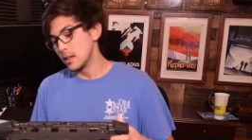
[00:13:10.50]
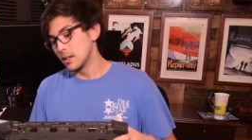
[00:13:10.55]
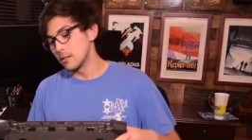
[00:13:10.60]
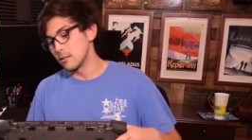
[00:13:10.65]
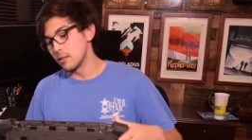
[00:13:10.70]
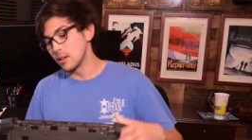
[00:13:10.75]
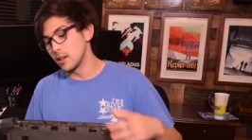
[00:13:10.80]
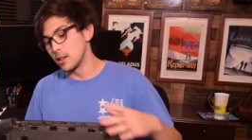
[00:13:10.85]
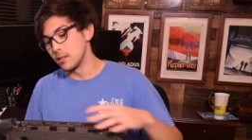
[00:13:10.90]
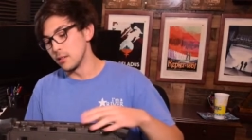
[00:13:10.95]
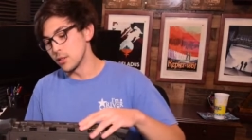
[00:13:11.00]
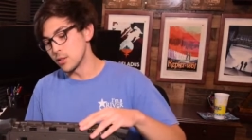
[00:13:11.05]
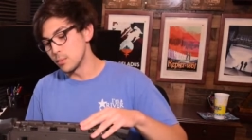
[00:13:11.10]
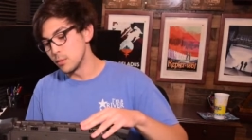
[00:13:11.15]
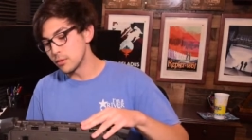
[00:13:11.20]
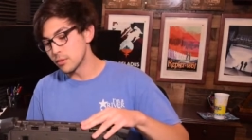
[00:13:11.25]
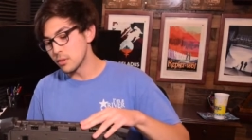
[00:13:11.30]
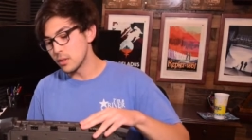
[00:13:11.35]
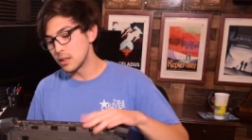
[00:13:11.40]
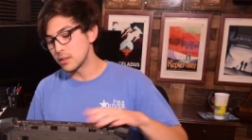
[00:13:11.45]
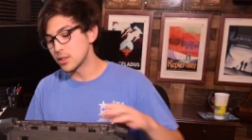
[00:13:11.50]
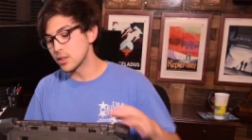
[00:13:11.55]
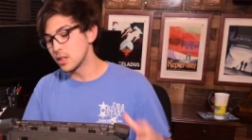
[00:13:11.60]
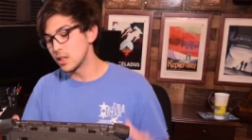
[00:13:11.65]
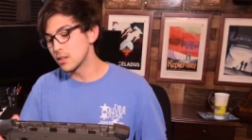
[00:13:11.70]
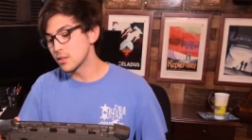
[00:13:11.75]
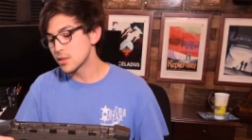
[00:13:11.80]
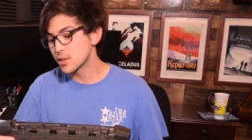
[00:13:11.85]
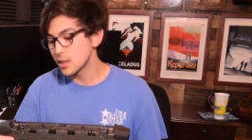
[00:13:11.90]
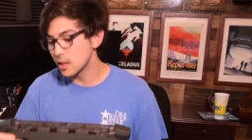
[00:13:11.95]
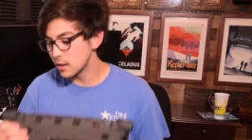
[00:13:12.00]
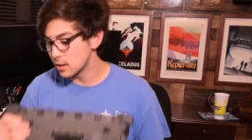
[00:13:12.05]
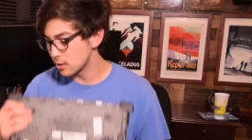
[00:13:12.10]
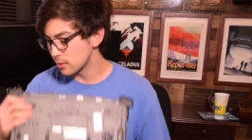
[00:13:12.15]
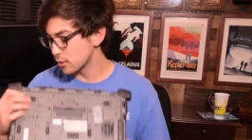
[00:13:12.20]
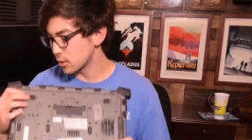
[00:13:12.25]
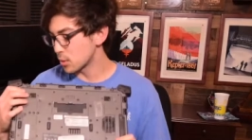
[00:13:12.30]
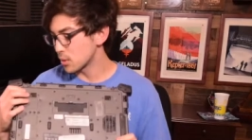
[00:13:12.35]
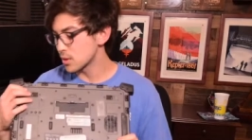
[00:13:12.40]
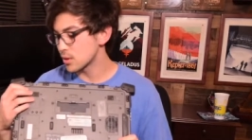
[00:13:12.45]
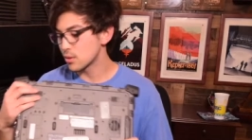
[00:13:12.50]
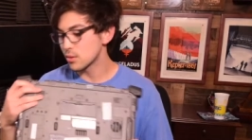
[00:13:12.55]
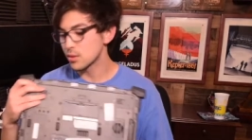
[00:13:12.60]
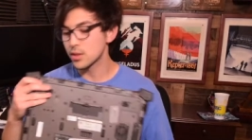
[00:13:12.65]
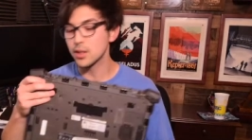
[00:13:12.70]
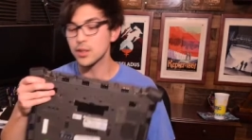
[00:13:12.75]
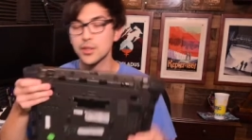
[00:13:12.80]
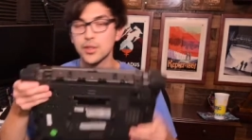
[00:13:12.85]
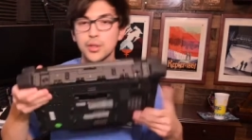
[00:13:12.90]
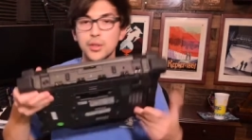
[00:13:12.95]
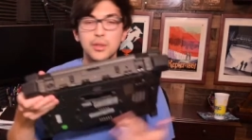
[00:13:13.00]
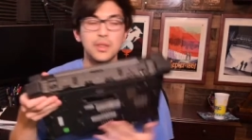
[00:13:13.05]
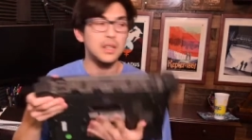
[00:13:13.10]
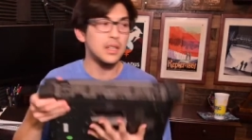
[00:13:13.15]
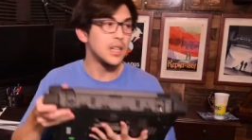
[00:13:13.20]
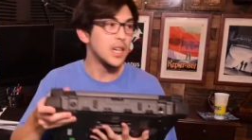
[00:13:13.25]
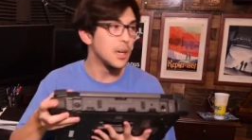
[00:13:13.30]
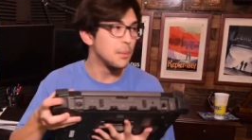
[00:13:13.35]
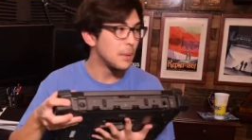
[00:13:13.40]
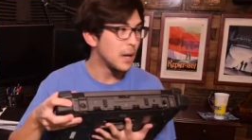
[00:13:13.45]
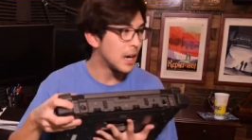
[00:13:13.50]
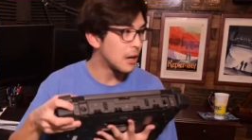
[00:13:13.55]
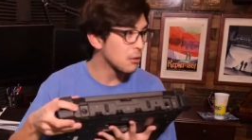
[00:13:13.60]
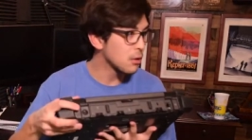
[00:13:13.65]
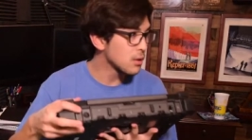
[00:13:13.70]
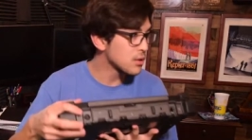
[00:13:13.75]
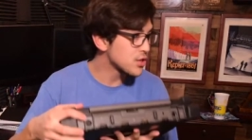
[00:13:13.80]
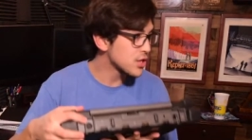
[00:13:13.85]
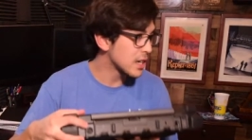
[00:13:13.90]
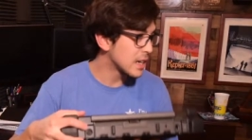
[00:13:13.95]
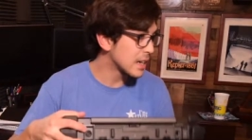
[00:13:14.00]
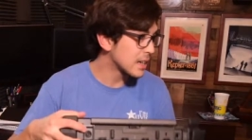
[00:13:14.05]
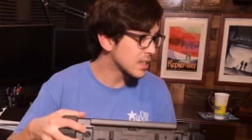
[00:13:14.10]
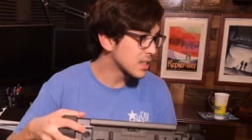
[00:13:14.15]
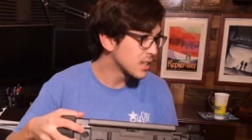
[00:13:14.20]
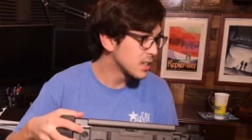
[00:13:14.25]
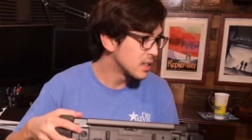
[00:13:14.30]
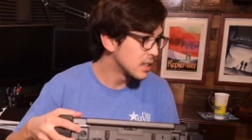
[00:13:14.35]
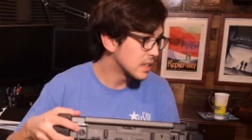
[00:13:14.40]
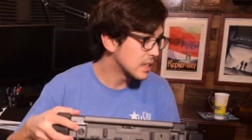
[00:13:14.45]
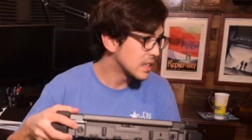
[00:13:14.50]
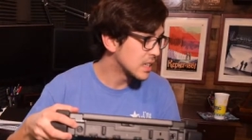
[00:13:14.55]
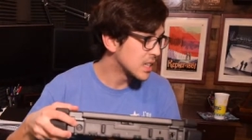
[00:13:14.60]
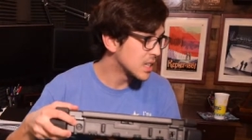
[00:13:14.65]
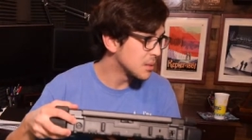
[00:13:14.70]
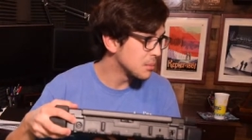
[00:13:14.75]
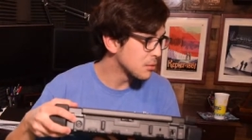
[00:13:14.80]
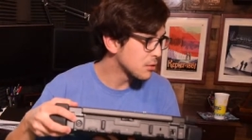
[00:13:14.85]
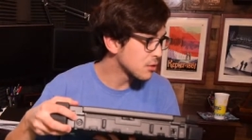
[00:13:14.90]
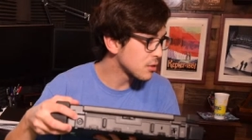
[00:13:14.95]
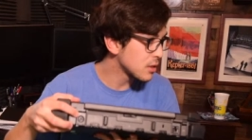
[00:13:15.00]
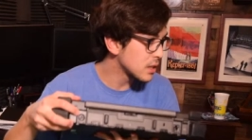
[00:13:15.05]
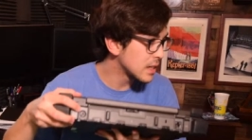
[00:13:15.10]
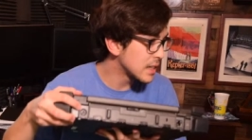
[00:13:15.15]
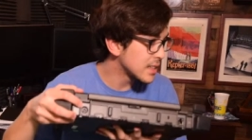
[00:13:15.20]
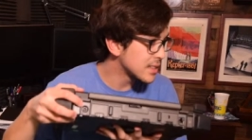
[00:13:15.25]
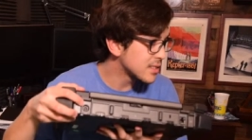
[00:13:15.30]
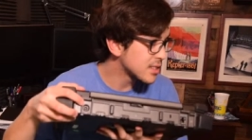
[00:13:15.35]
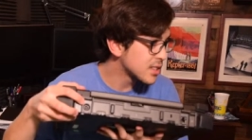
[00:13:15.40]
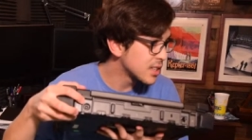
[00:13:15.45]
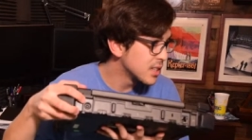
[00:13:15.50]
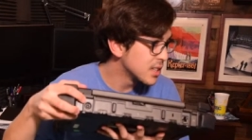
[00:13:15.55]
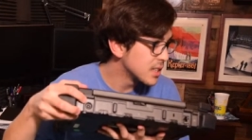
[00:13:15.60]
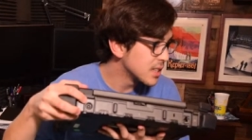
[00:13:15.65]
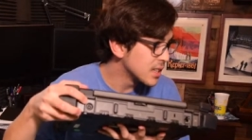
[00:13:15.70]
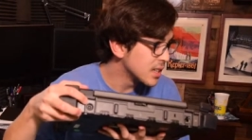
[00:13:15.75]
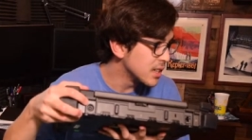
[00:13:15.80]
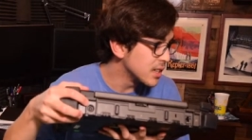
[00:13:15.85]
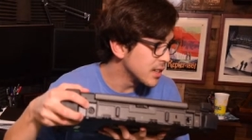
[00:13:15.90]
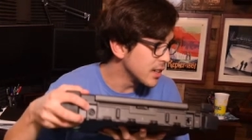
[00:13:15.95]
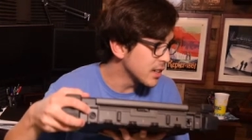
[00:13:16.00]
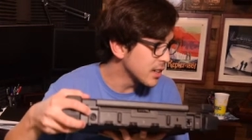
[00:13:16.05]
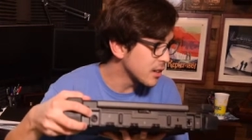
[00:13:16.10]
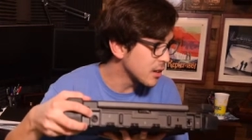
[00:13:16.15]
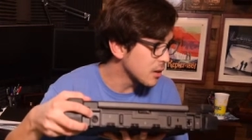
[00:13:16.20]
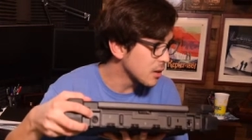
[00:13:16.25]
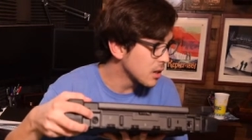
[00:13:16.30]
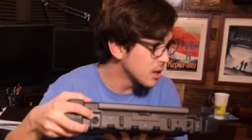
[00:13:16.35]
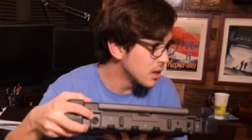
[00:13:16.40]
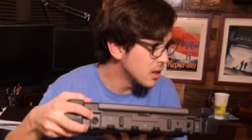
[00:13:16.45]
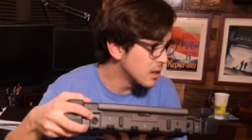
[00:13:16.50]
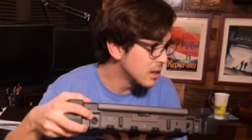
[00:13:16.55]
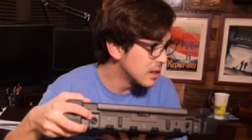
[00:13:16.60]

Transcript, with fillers: right, let's move around to the other side. And of course, there's also the uh, power jack um, right there.